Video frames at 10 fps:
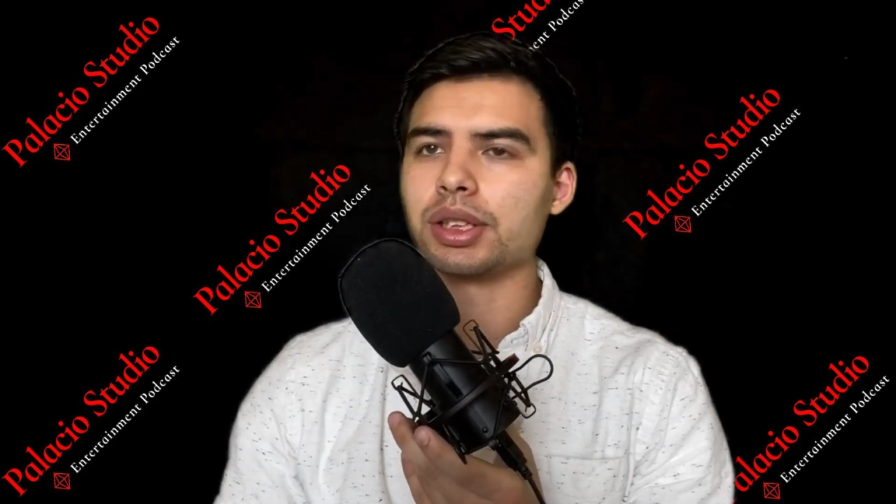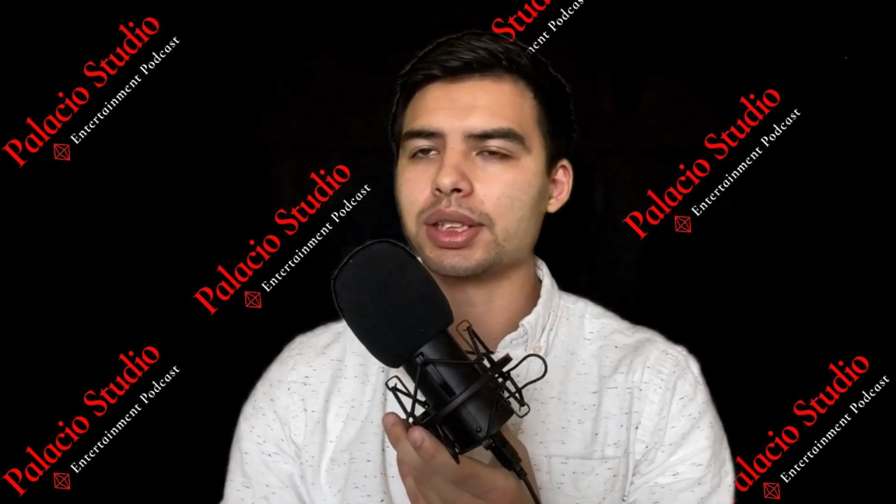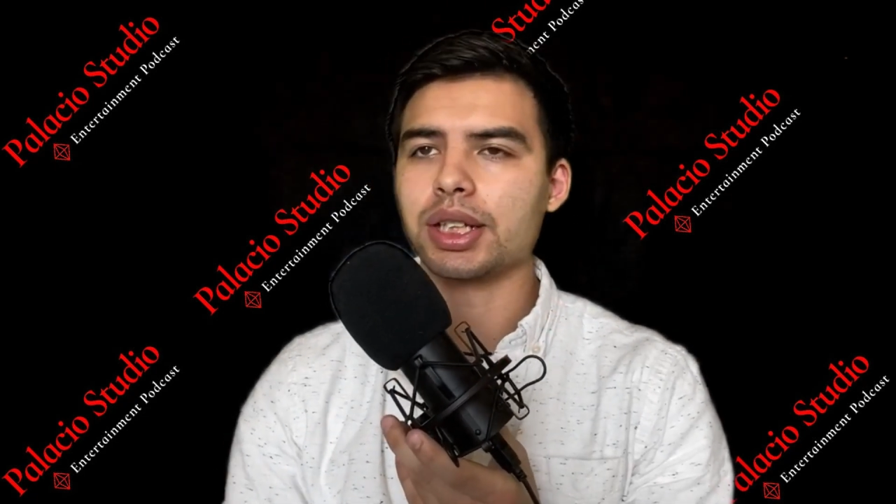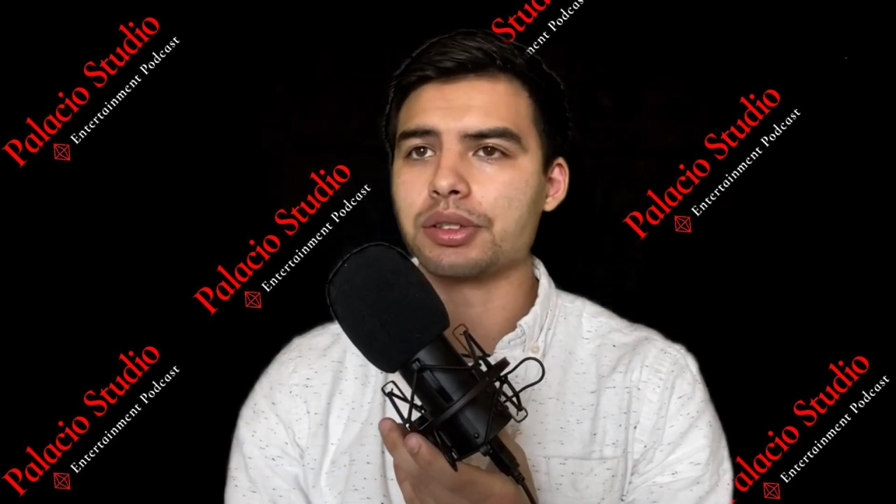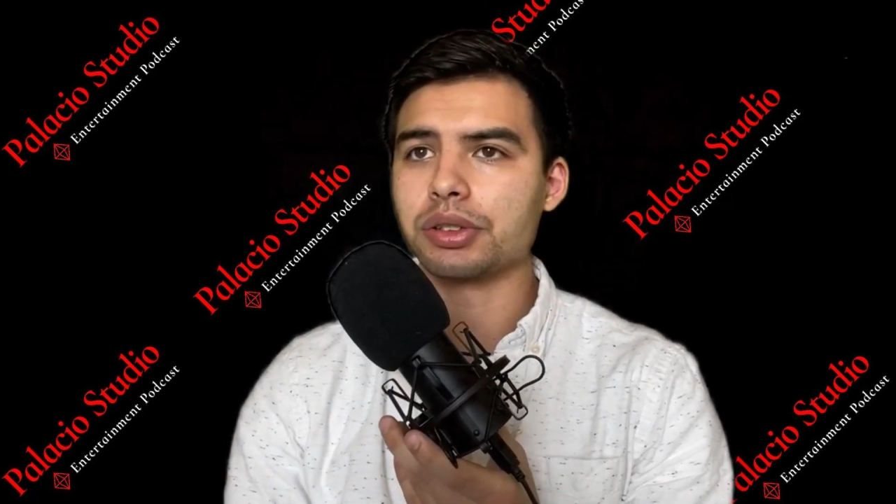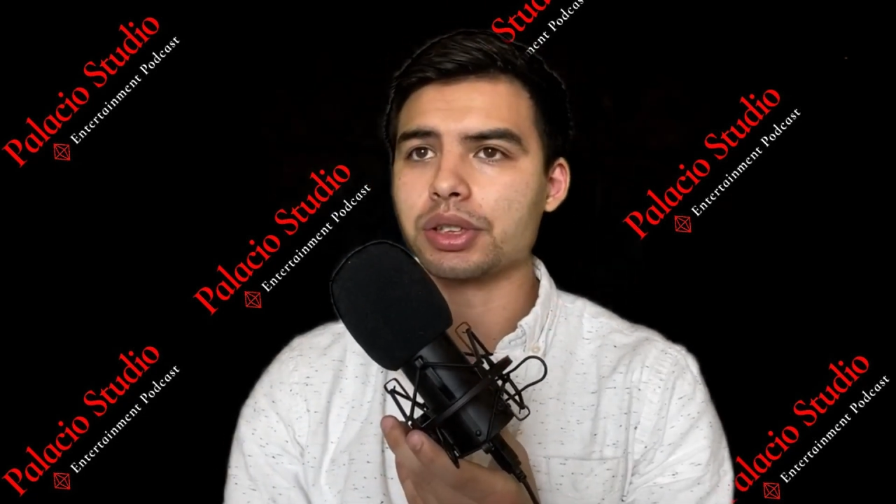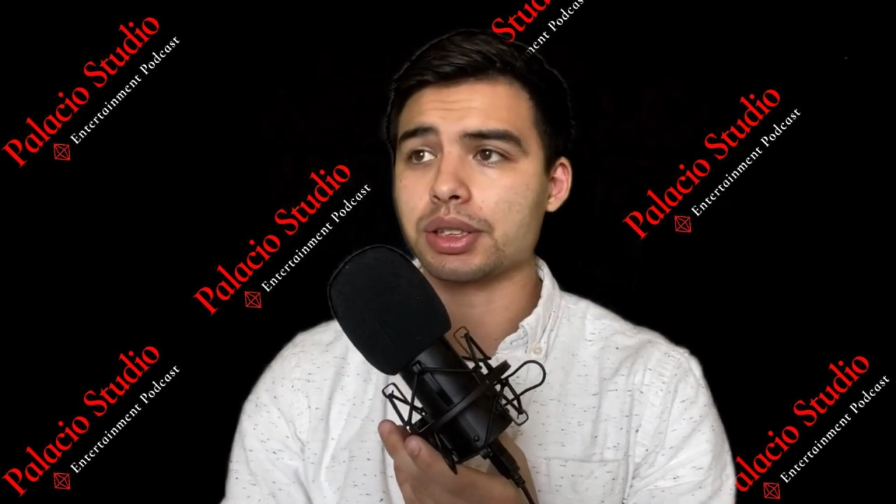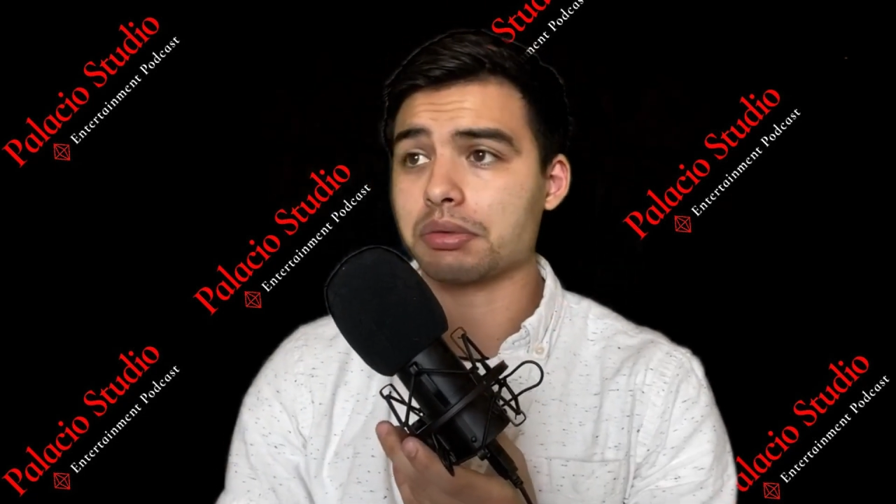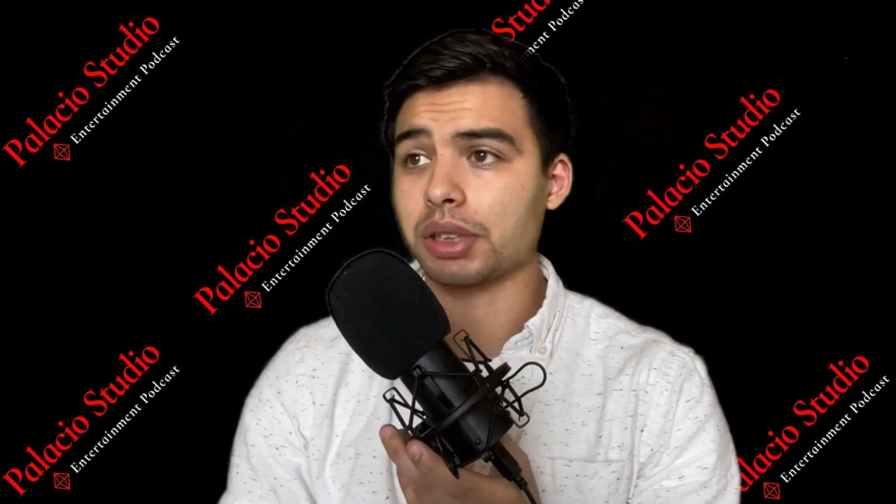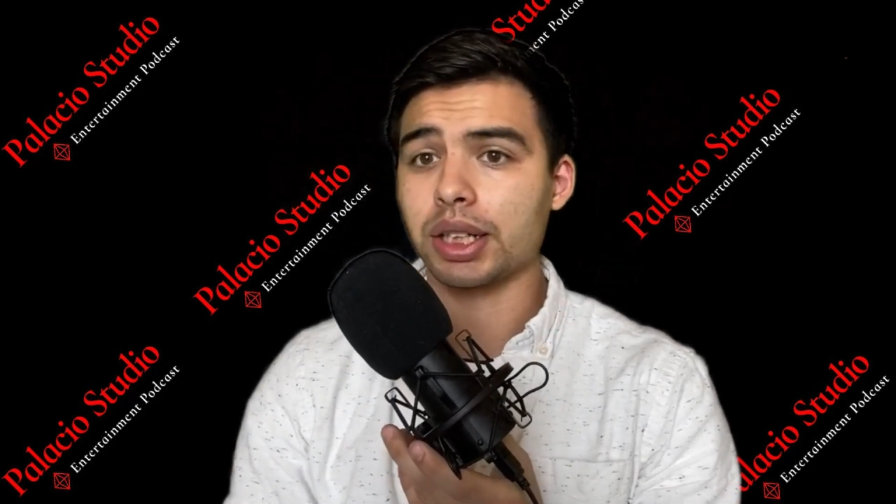and these kids are
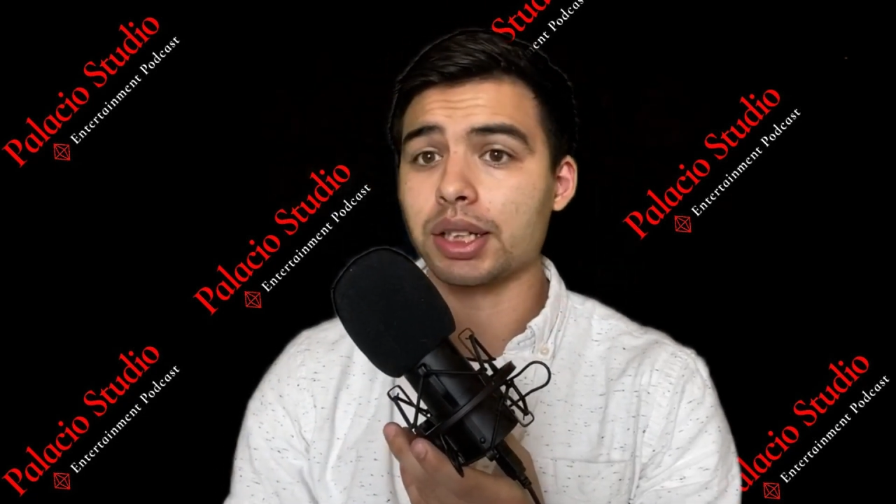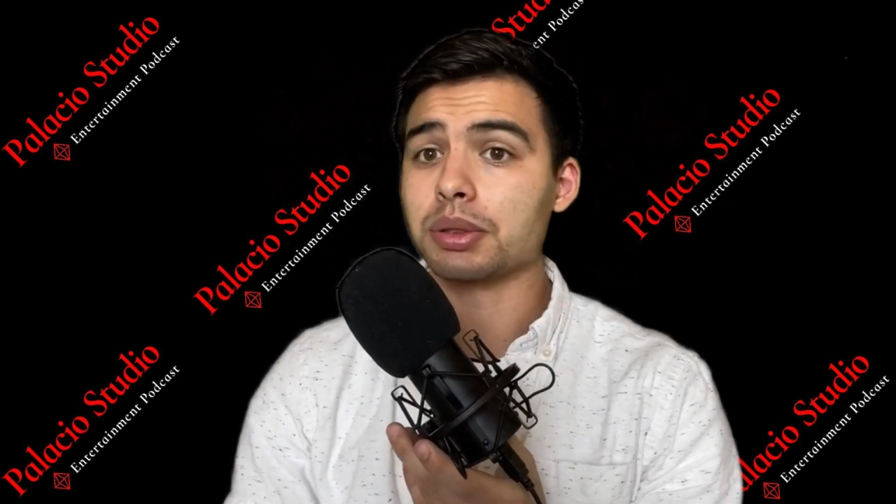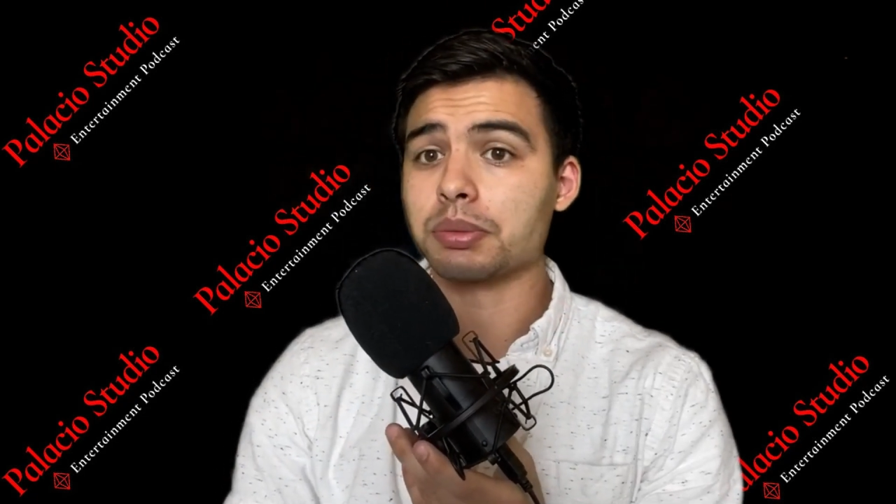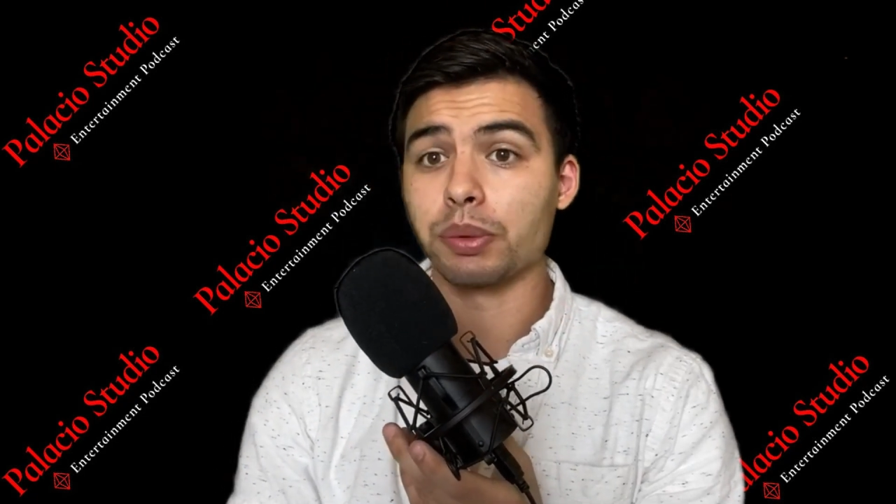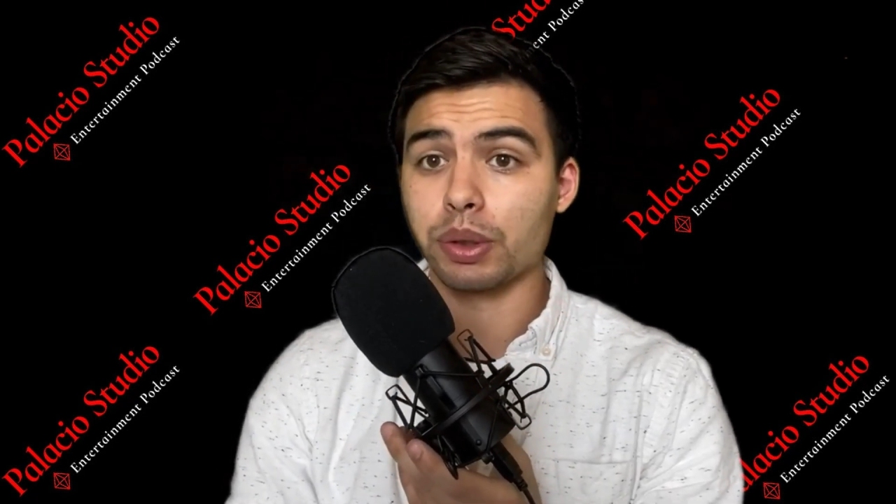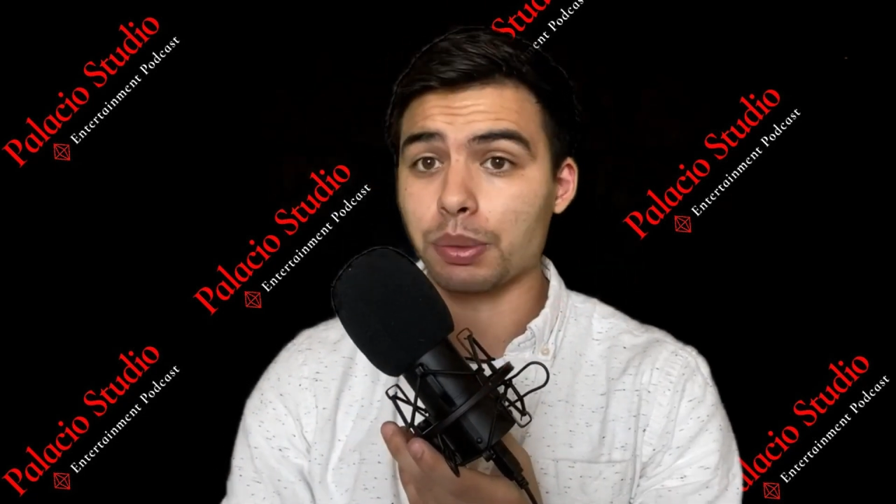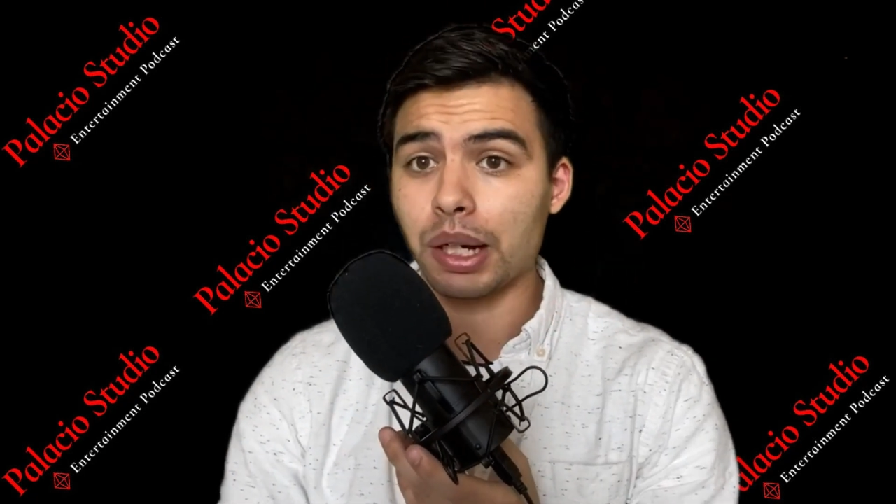just kids with